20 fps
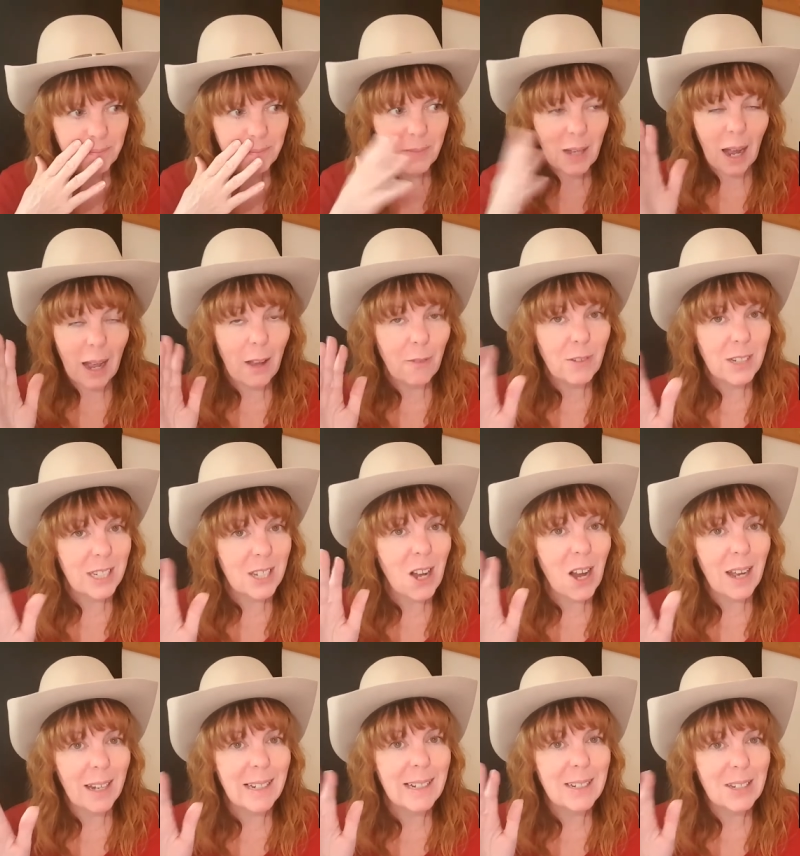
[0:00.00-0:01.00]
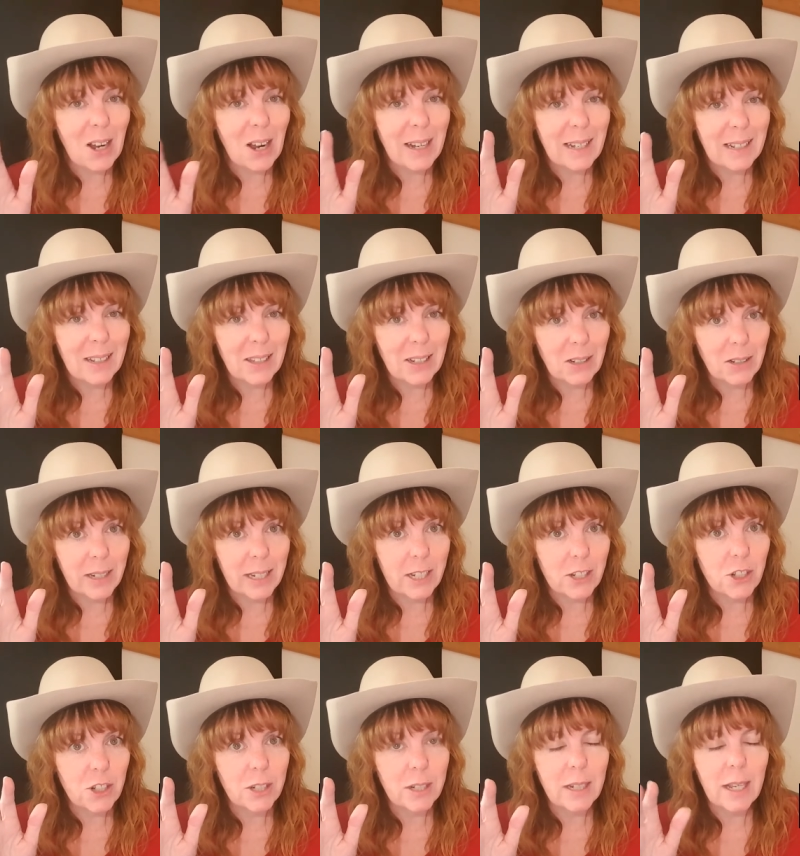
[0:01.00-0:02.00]
I have a tiny, tiny little
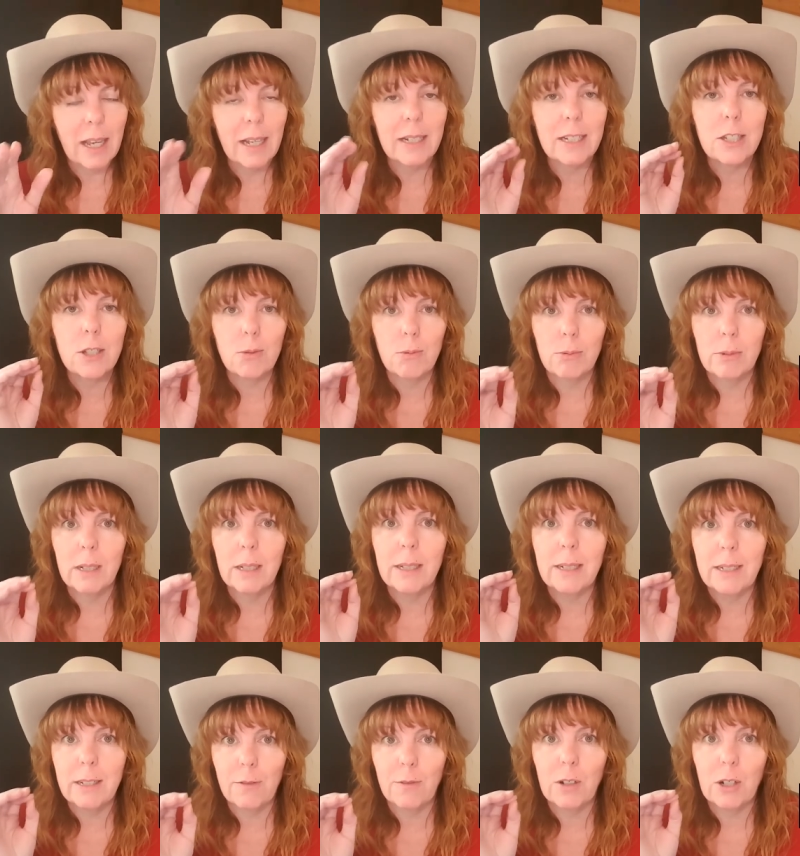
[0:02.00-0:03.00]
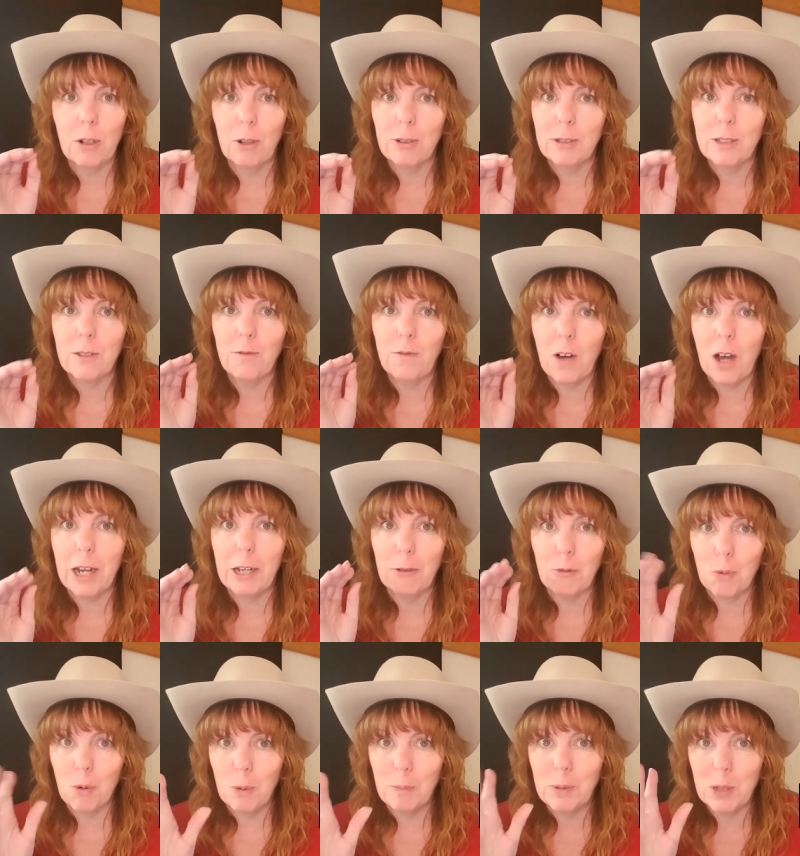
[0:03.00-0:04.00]
kitchen and it's really difficult to
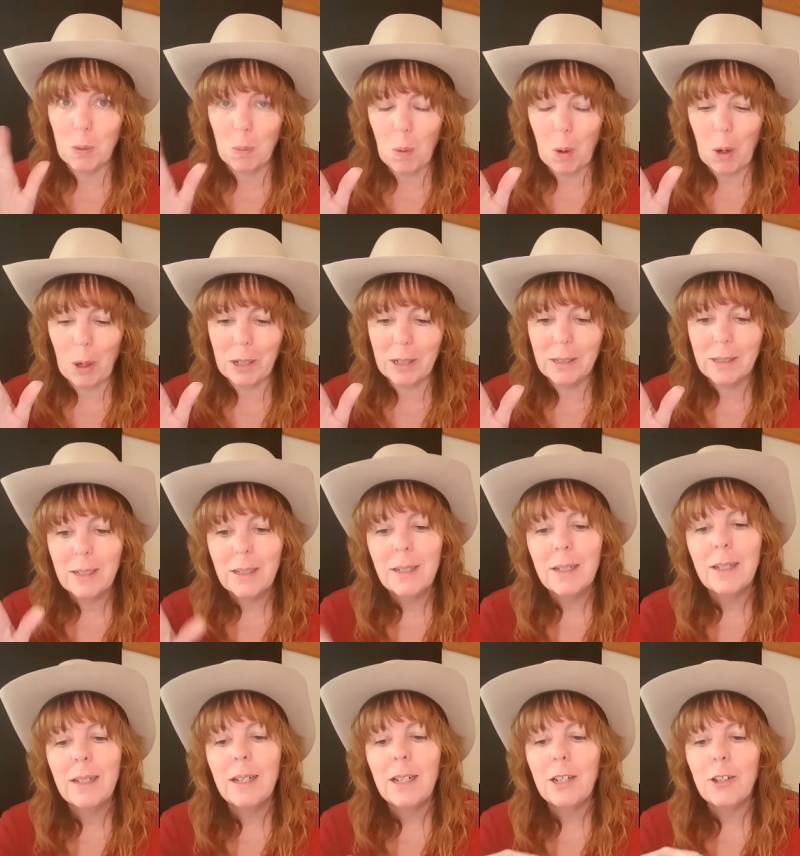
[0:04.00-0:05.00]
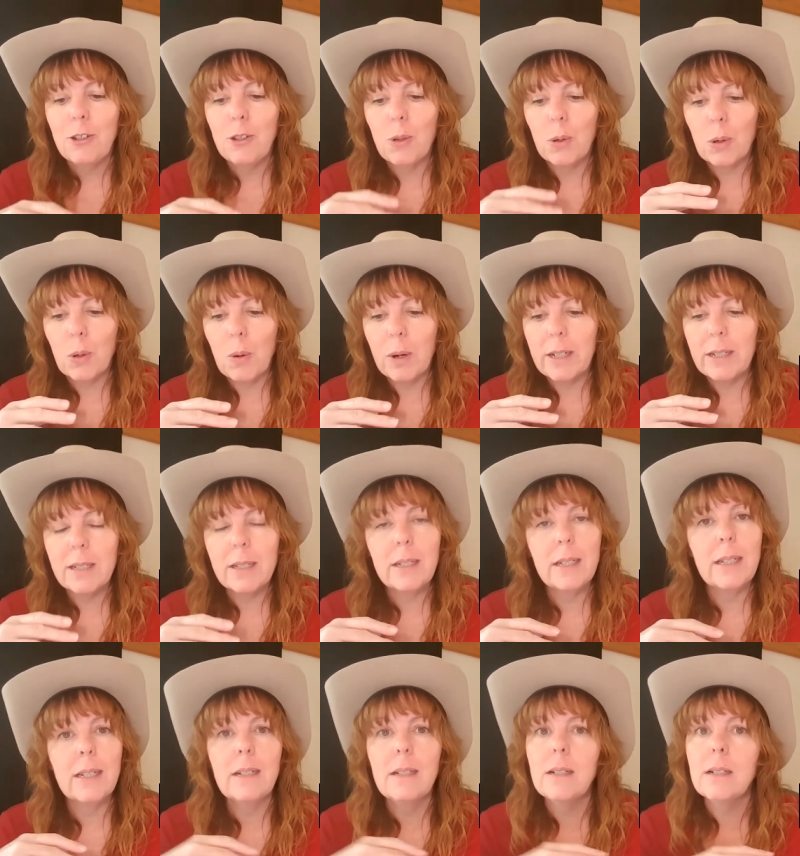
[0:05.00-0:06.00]
find room to work. You're going to
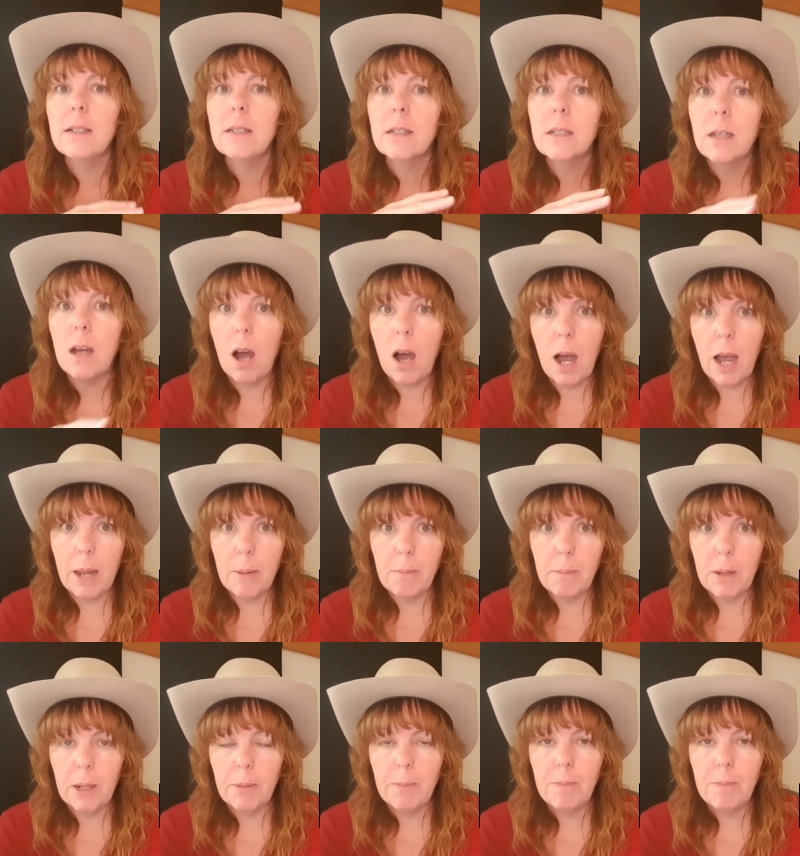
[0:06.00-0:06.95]
need time.